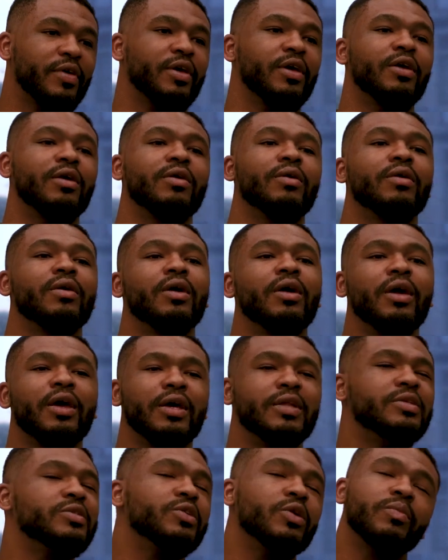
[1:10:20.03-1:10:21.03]
here
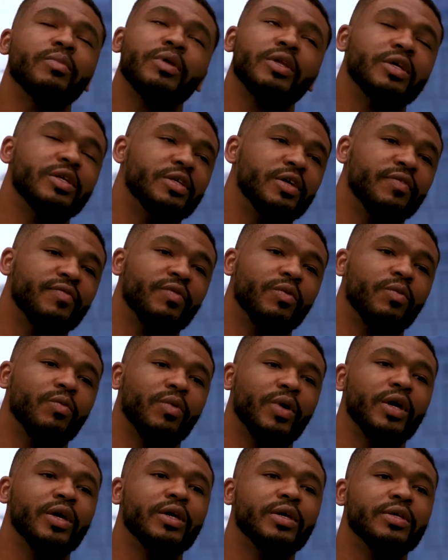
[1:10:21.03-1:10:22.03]
in so many different
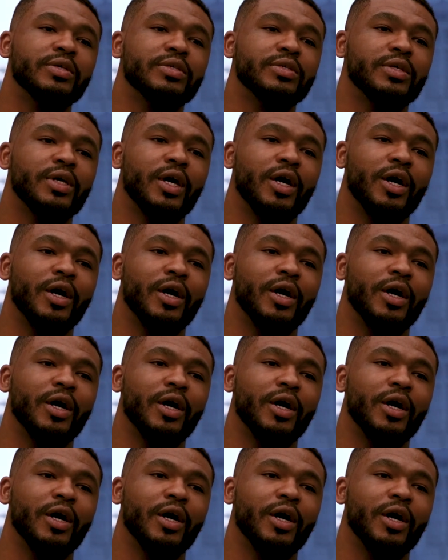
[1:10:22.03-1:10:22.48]
ways,